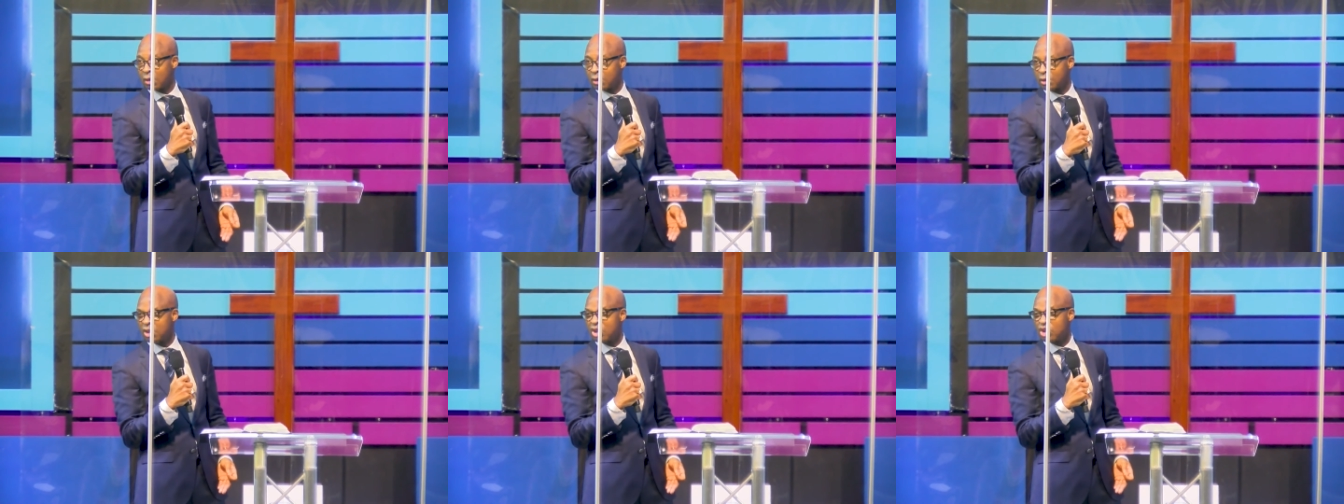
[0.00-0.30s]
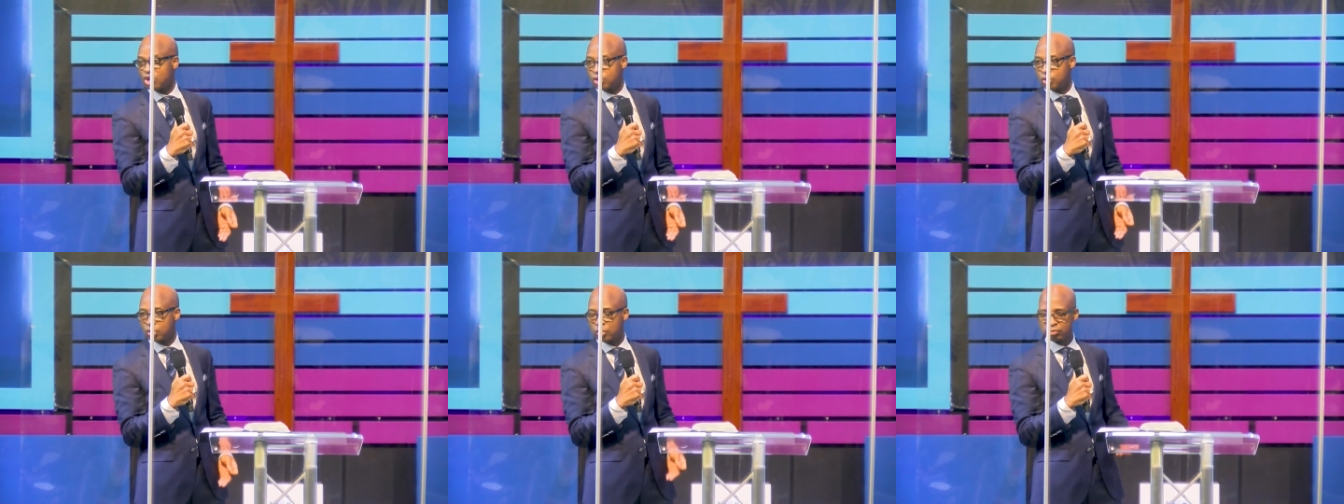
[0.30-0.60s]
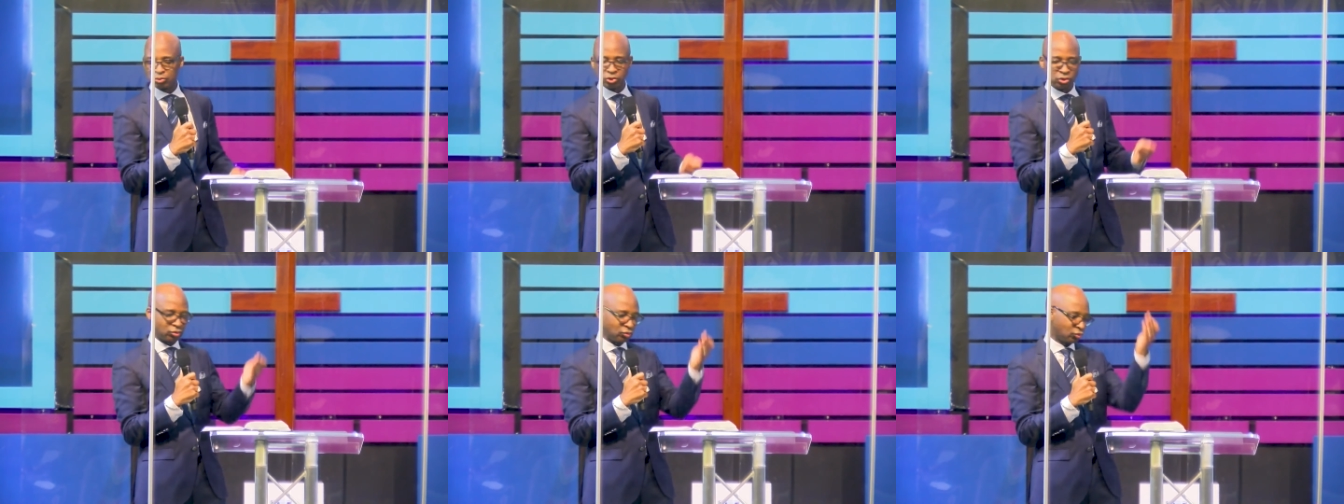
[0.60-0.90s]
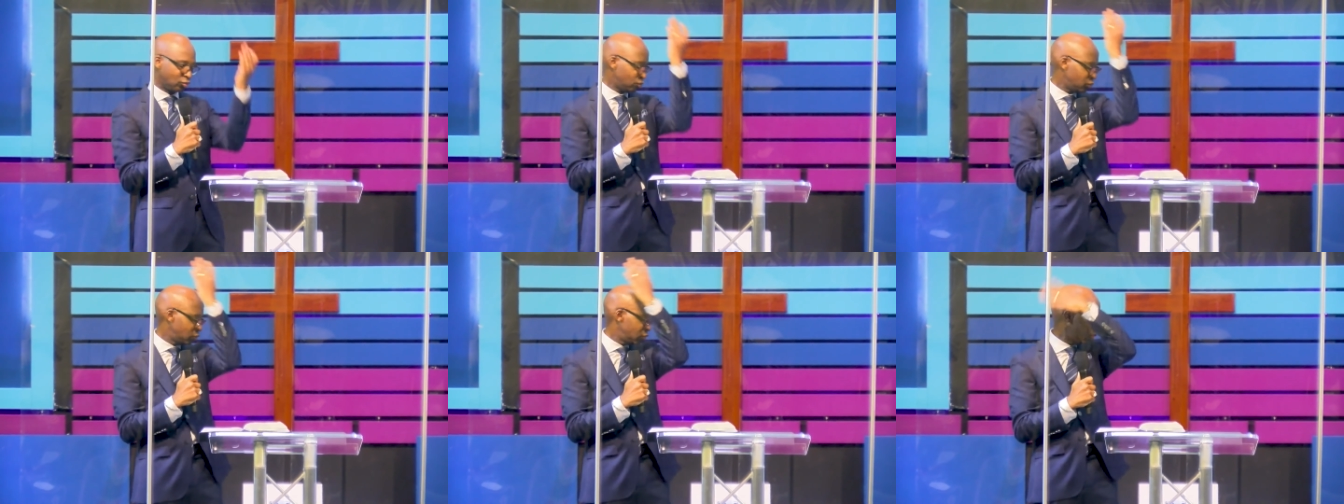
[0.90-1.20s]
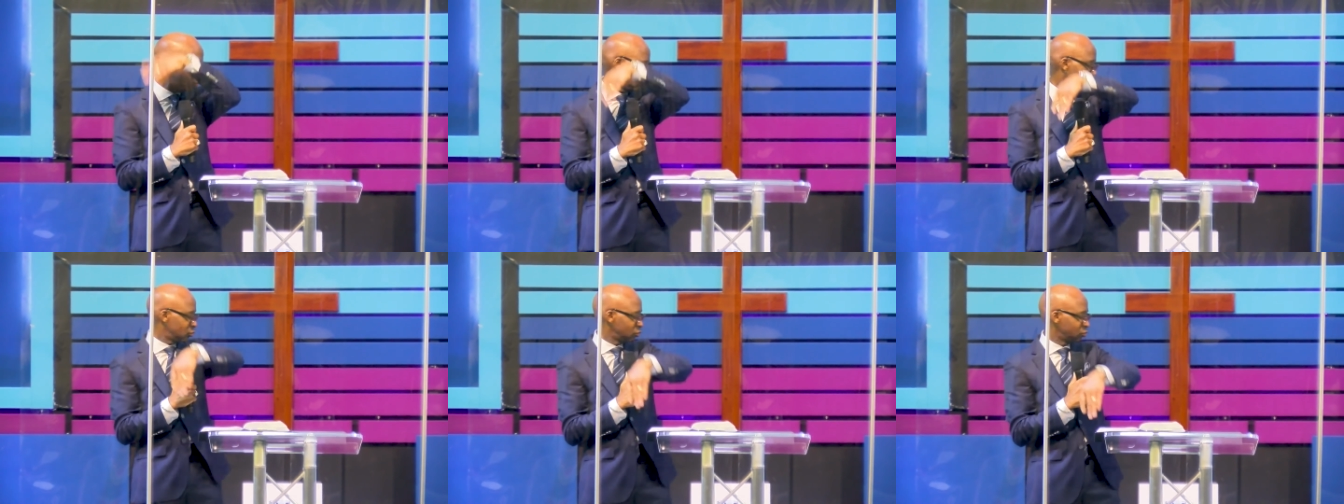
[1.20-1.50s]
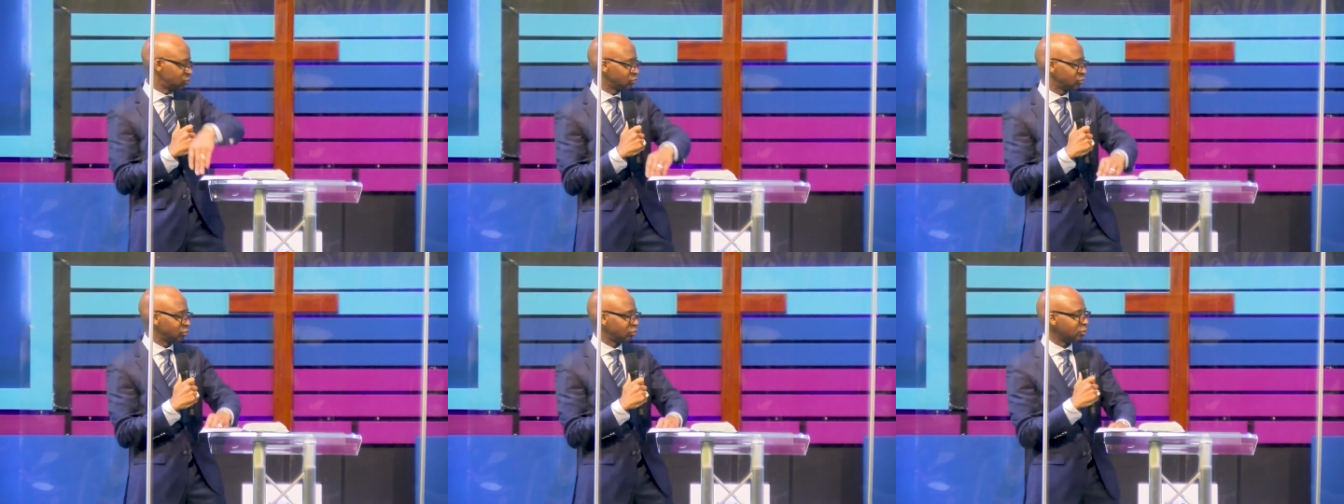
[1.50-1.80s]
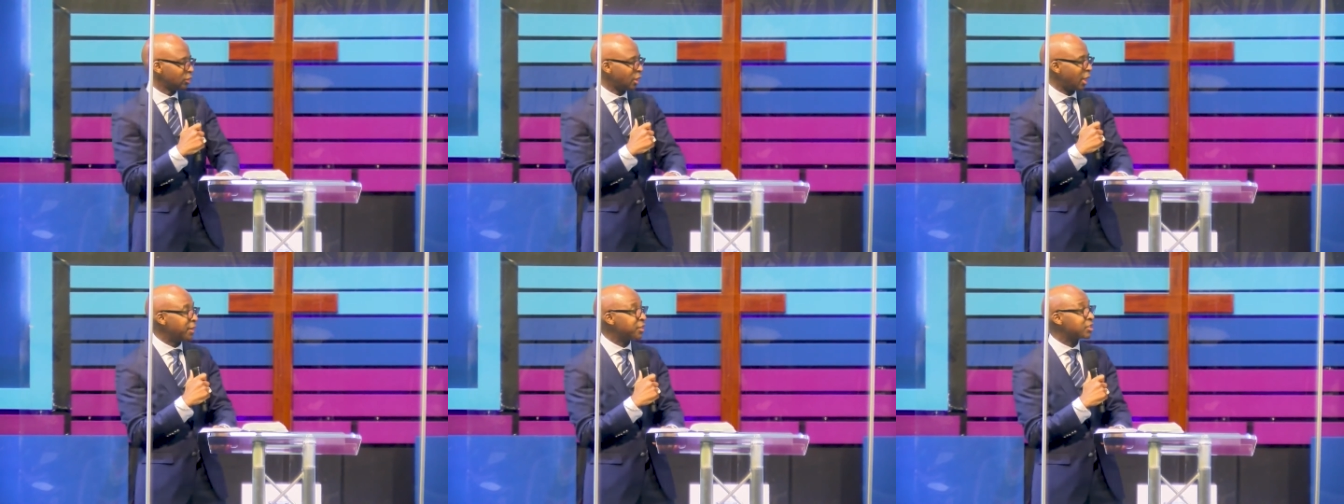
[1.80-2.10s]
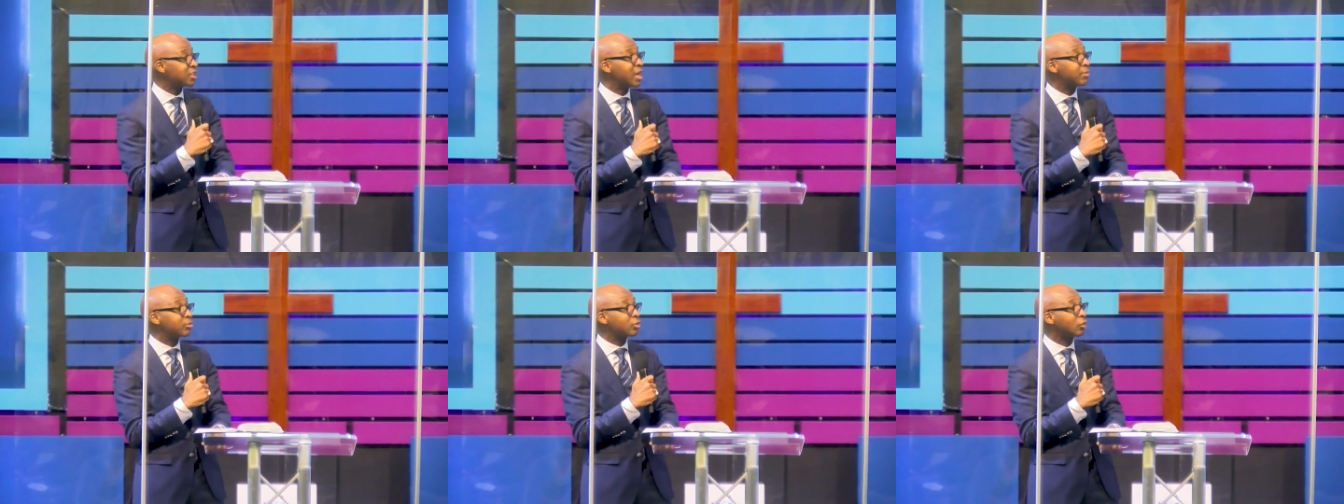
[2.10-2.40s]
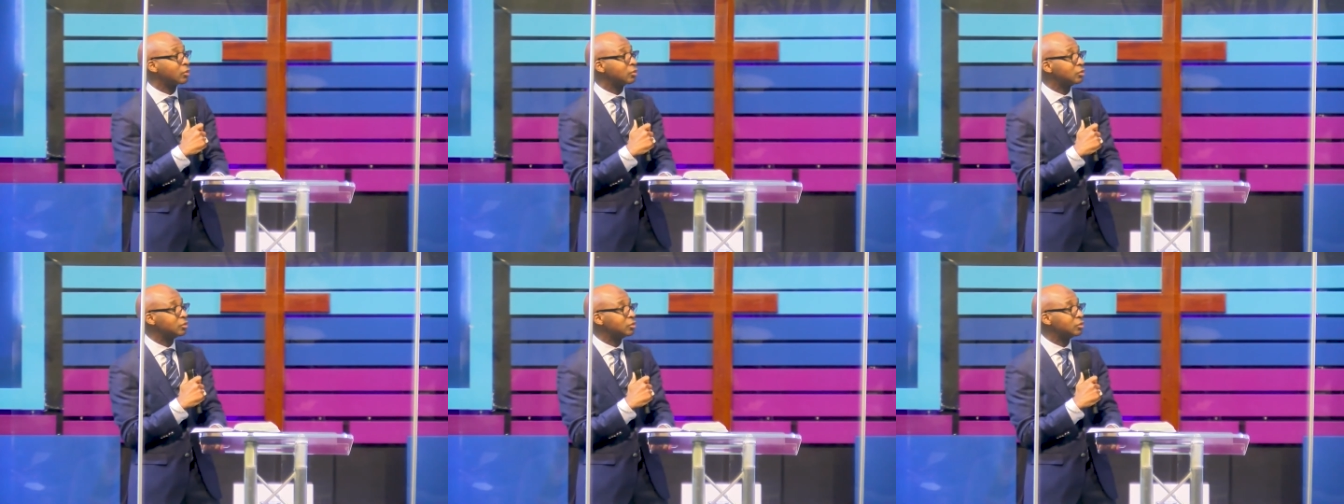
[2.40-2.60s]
it's you. And he slept on.